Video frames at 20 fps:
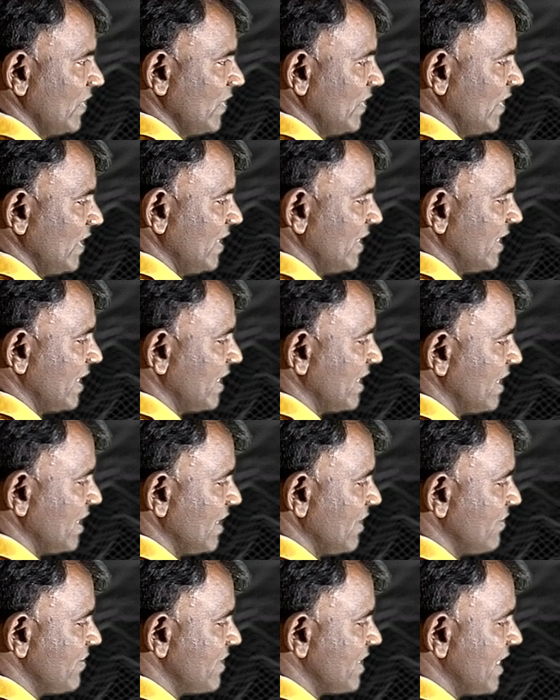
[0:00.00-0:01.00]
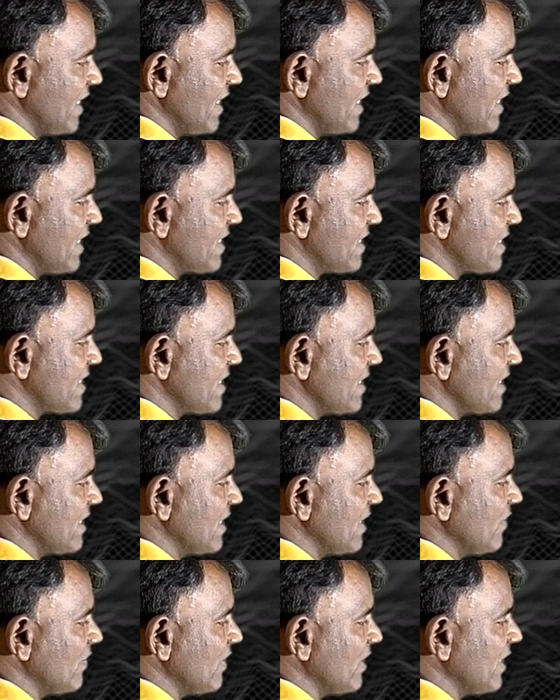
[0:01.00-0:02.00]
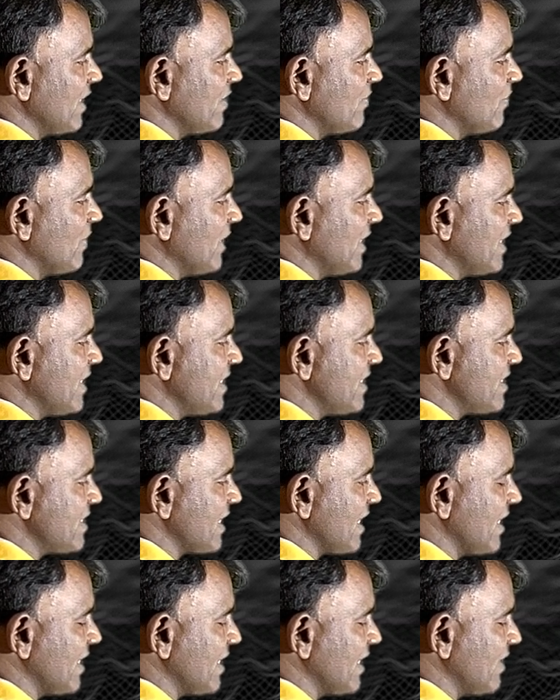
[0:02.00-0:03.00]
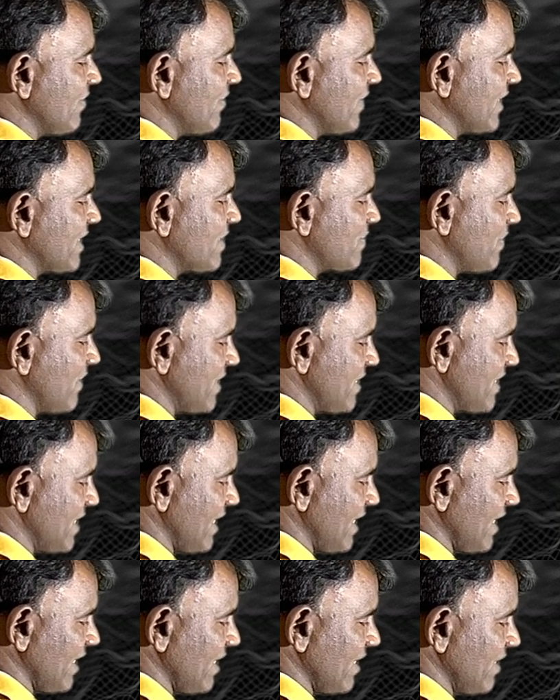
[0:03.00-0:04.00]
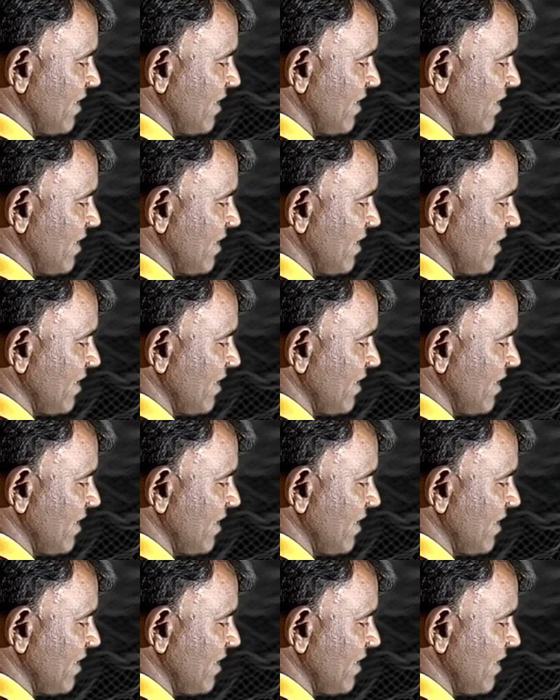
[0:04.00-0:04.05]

Integral of sin x divided by sin of x plus a